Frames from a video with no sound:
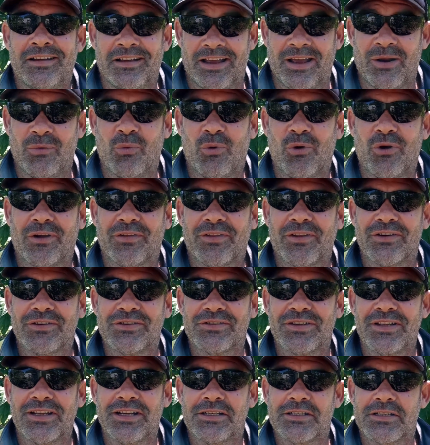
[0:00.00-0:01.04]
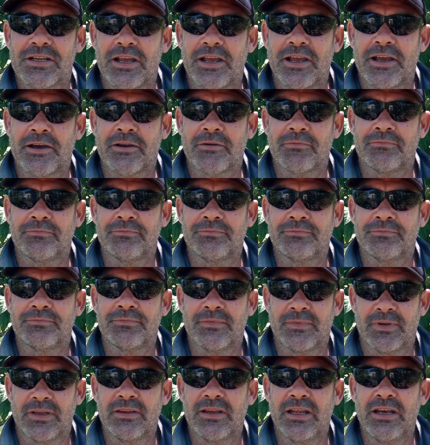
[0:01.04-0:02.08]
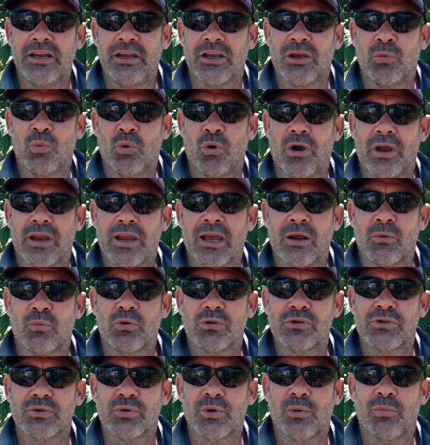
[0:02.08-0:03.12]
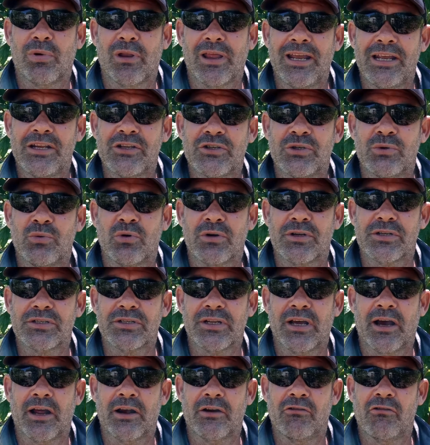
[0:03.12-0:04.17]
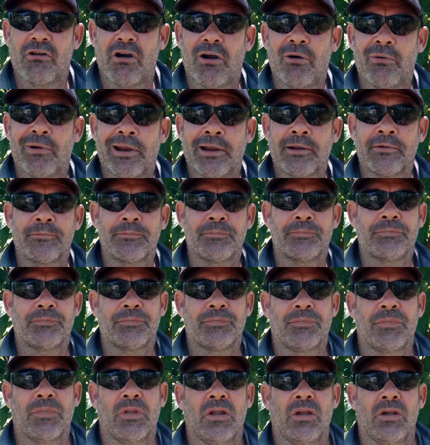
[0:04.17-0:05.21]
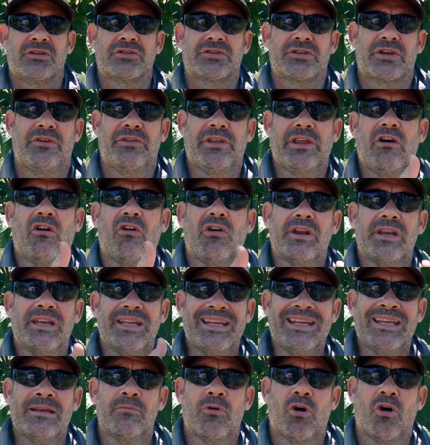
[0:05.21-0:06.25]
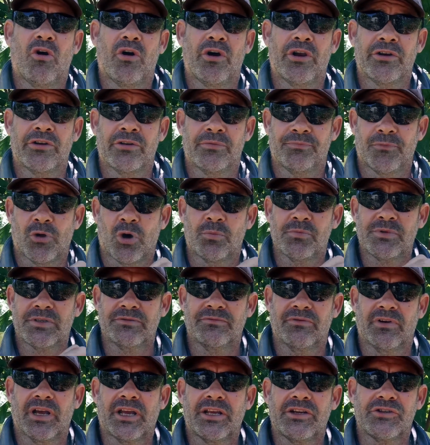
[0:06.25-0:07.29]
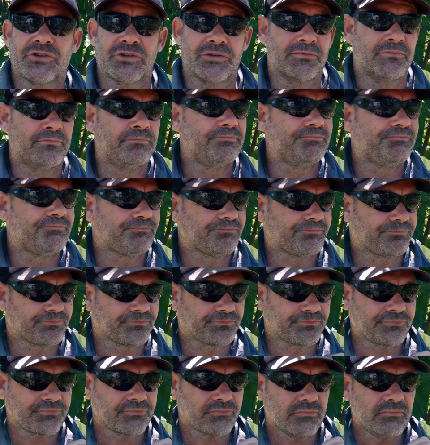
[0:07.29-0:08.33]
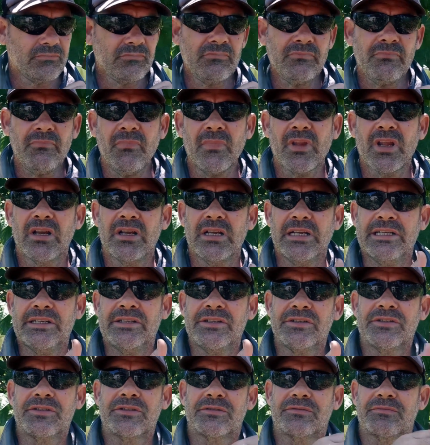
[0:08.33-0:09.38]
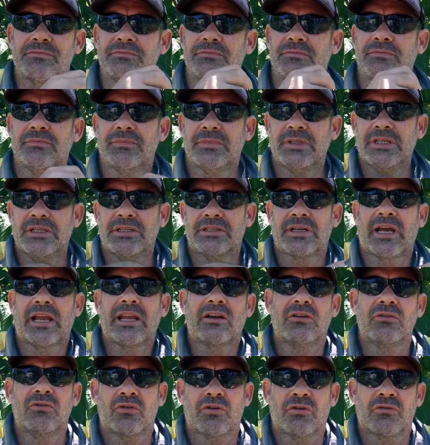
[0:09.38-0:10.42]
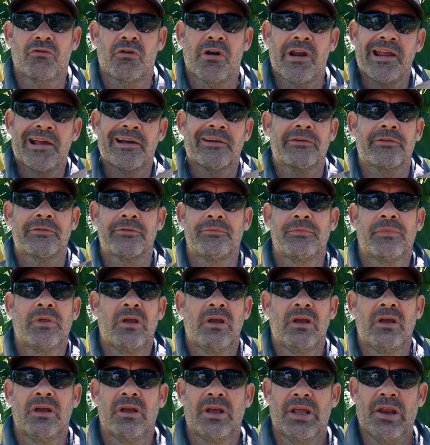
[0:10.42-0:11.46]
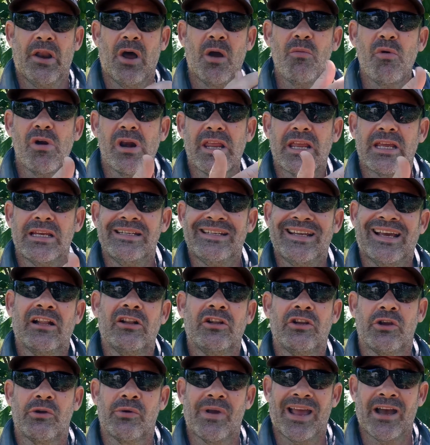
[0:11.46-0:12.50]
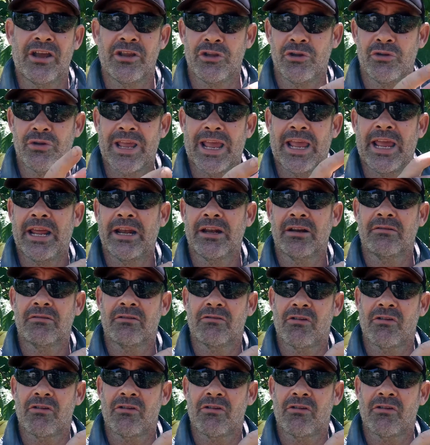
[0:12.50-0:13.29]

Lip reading: and work those things out. Then you can work out what sort of plants you want to start growing. So the idea behind observation is you take a look around, and nobody can tell you how you can